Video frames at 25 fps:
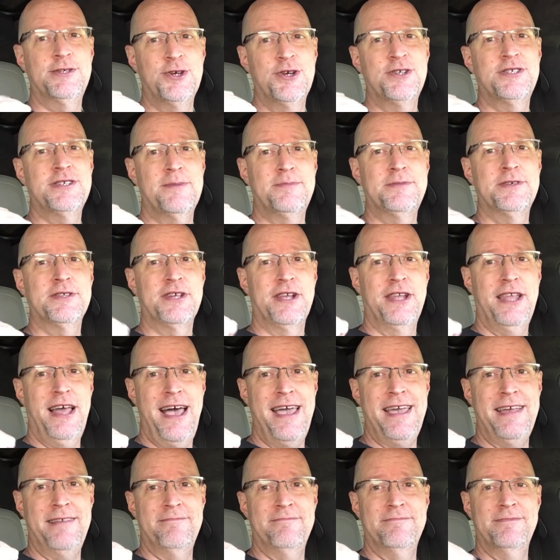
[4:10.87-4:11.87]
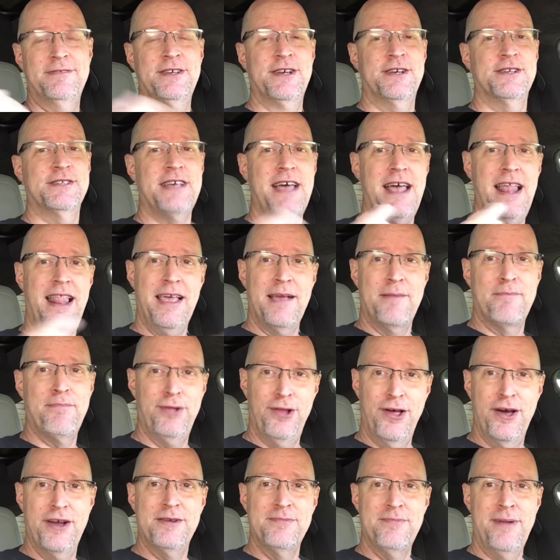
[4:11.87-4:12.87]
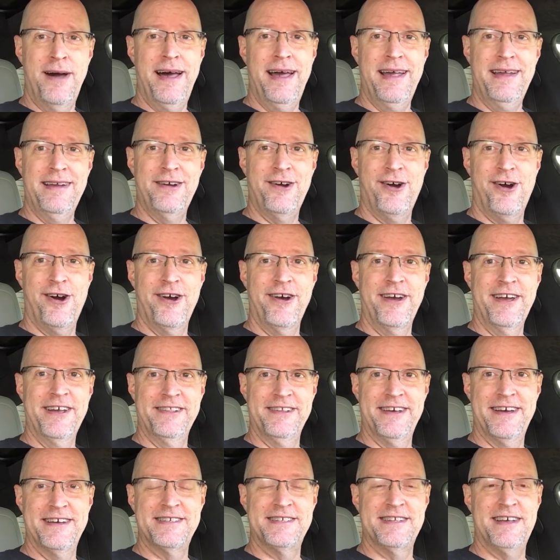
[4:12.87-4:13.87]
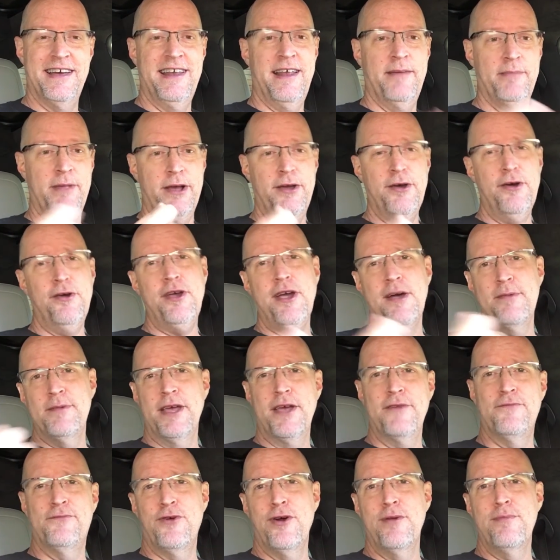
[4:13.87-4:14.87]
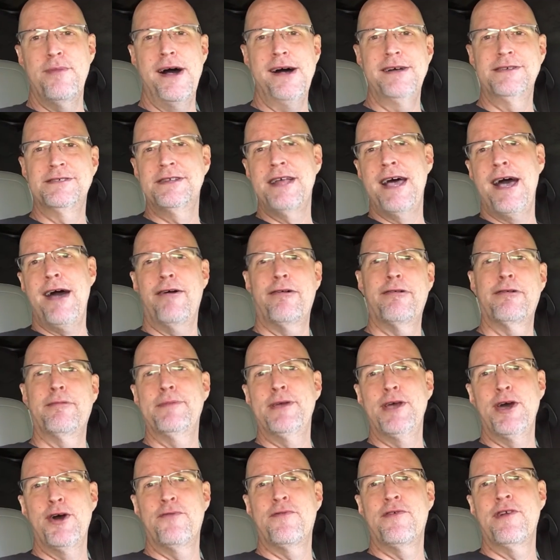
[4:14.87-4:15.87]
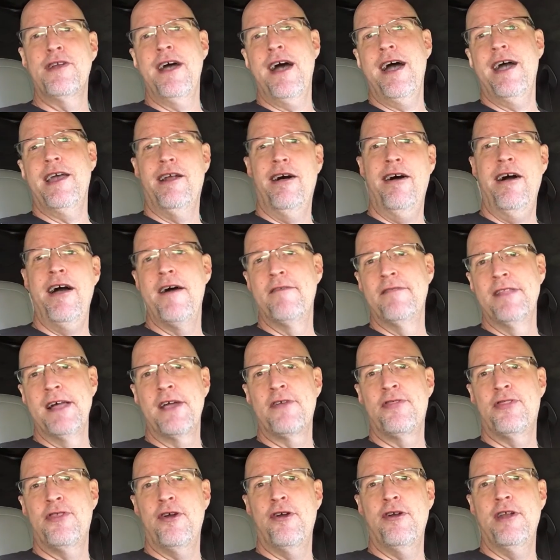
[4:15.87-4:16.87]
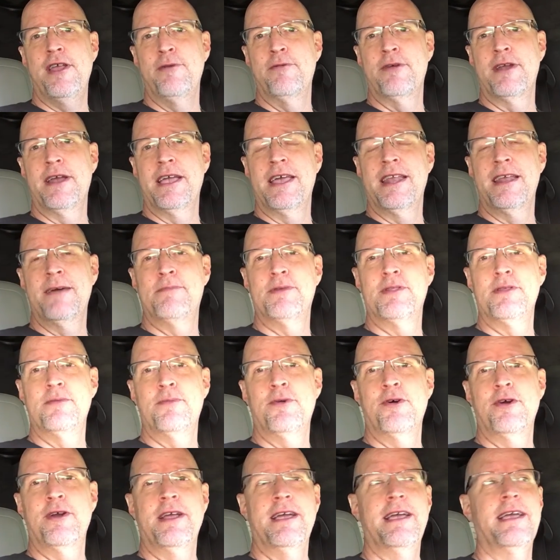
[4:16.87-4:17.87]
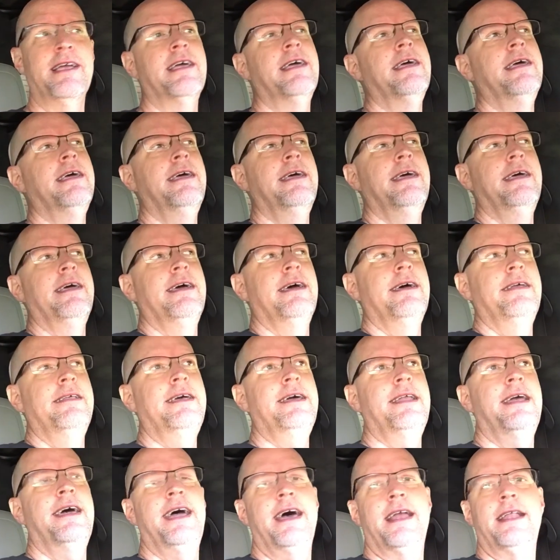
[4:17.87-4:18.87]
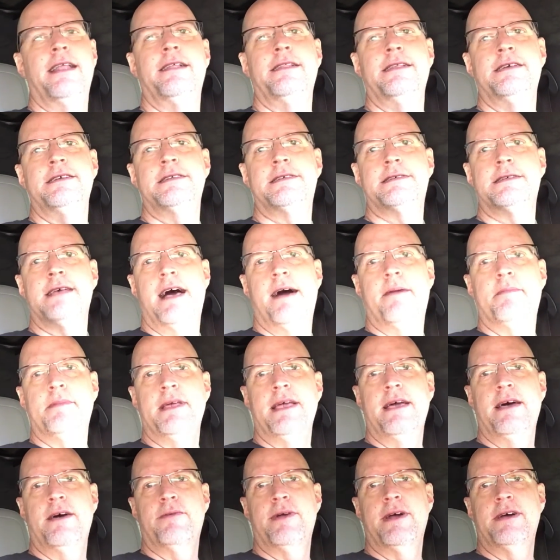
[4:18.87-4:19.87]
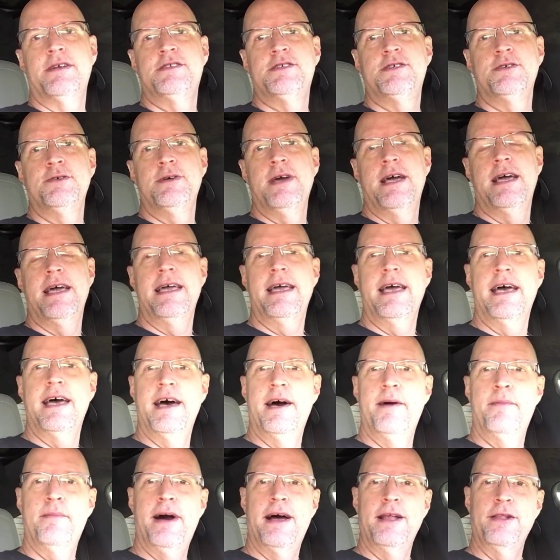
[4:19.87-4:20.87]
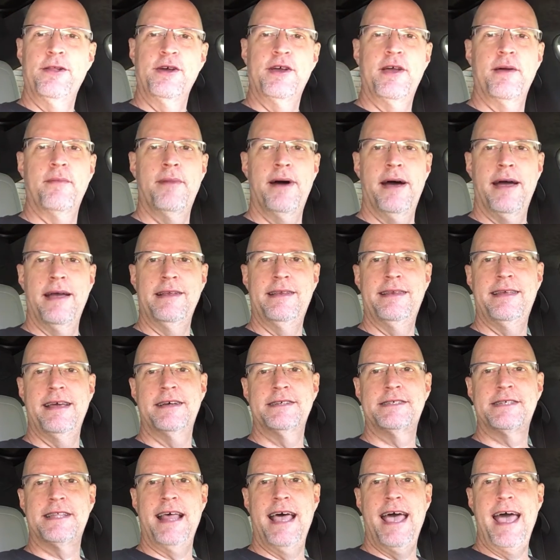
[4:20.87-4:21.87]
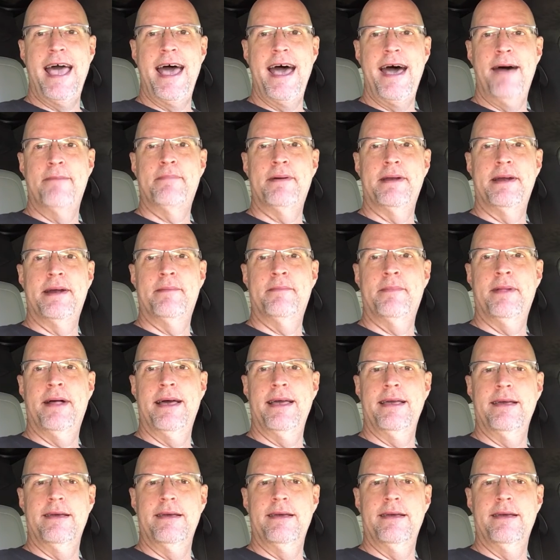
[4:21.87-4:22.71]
up to the light, because I plugged my car in last night. I'm like, okay, I'm gonna get 4 miles an hour. It'll be overnight. I'll have 30 when I get up in the morning. Then I had a little insomnia around 2 a.m. I look at my Tesla app and I'm like,